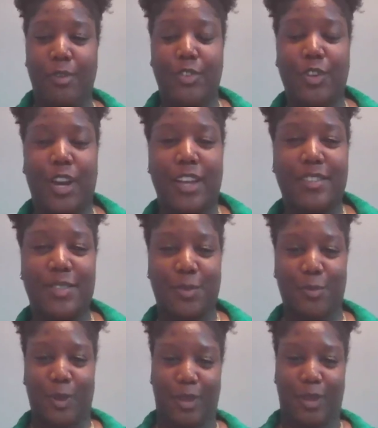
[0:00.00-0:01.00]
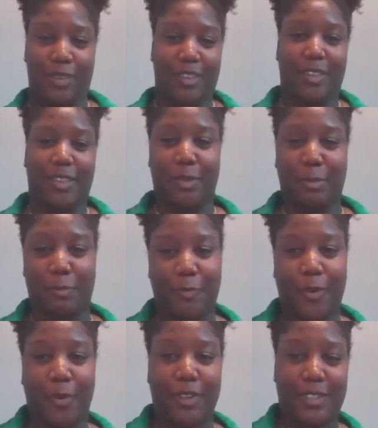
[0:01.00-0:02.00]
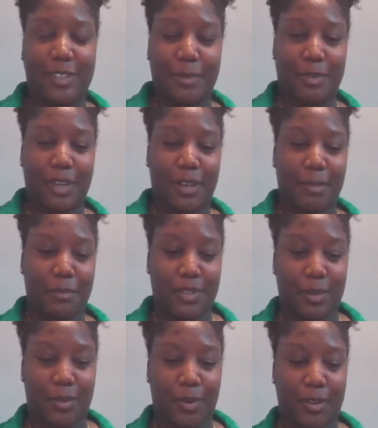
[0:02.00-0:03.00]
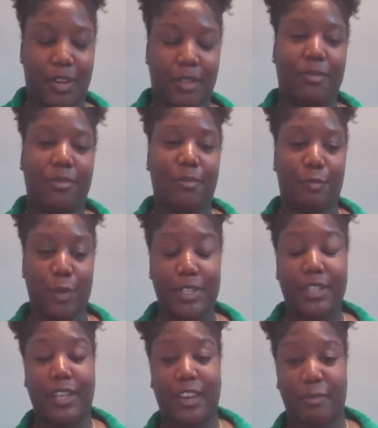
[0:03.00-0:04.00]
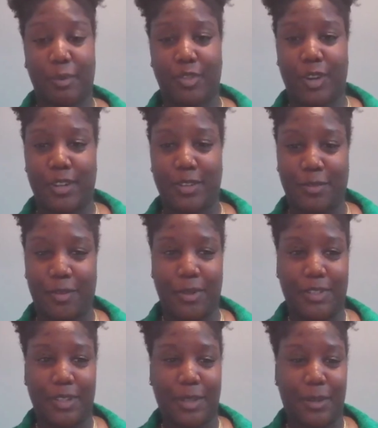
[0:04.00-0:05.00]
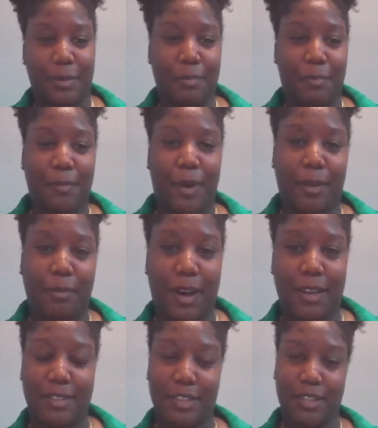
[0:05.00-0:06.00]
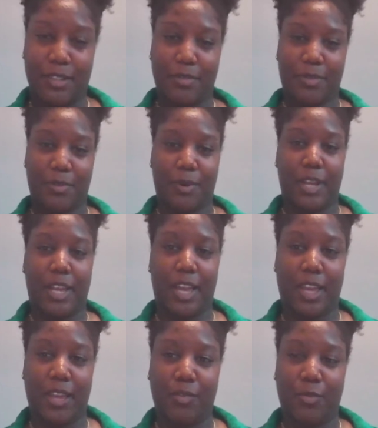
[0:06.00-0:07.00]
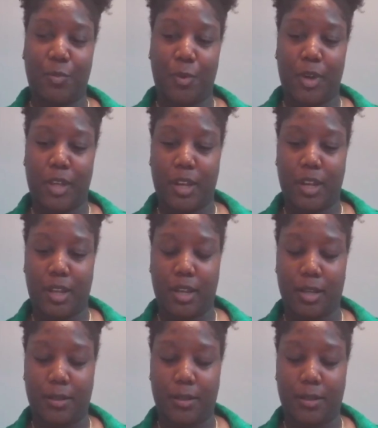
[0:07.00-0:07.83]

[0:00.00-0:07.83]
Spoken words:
been trying to really focus sometimes, or not recently, I've been trying to focus on positives, right? And what